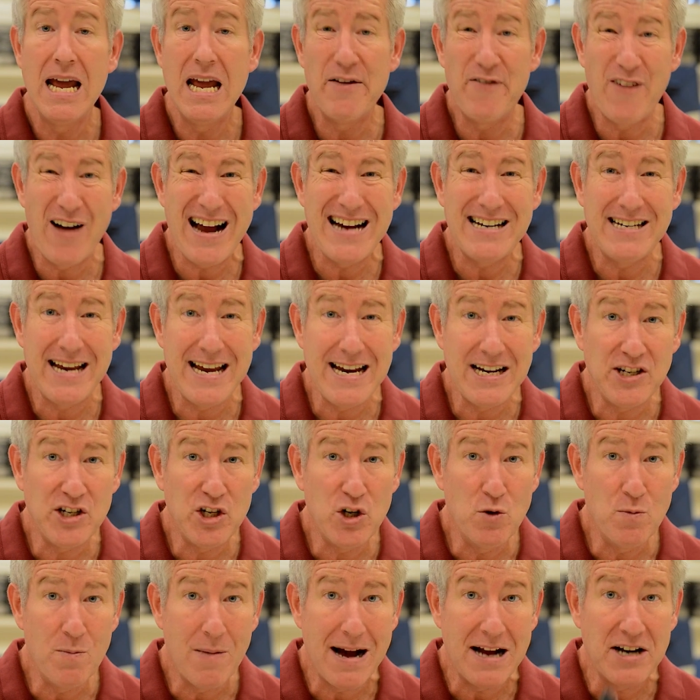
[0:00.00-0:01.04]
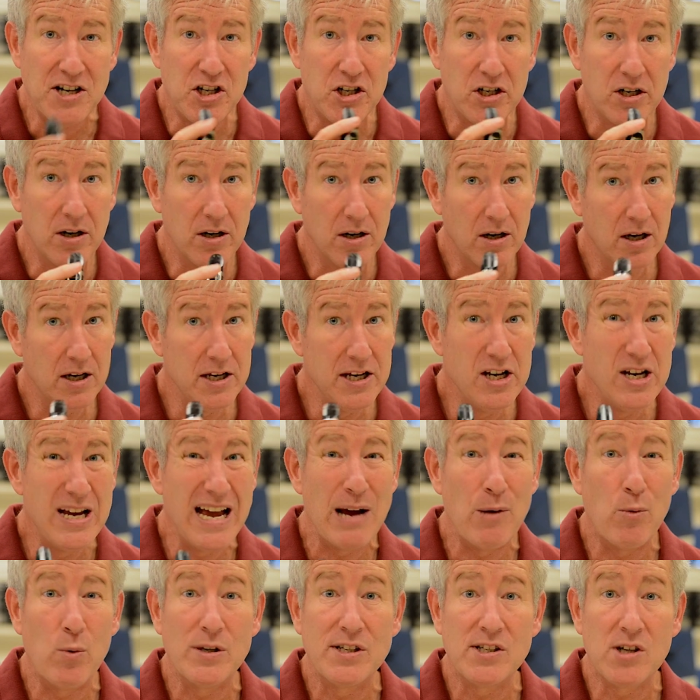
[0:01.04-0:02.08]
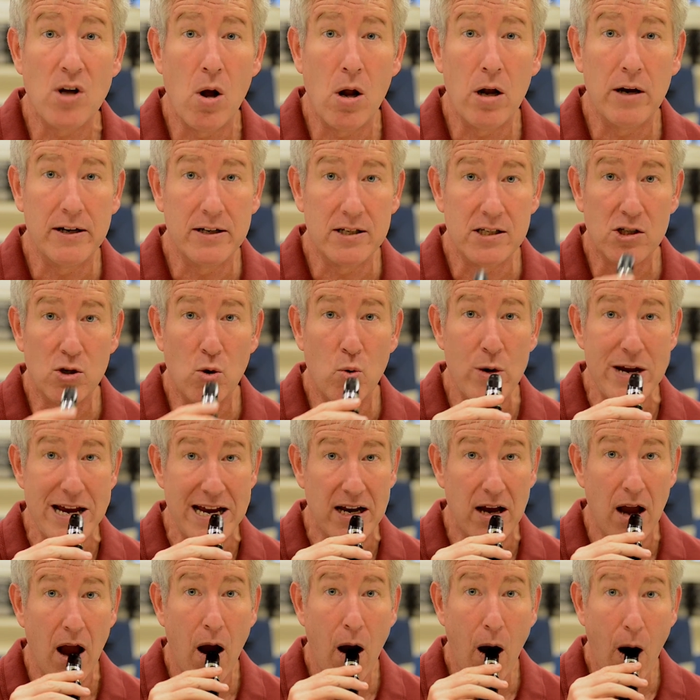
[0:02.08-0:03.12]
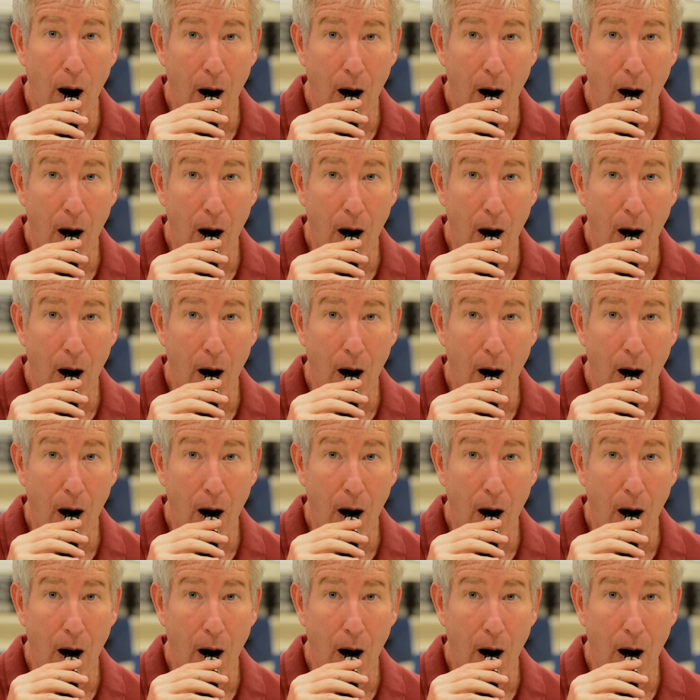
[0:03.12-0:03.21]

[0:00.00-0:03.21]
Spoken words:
If I take too much, you get what's called a squeak.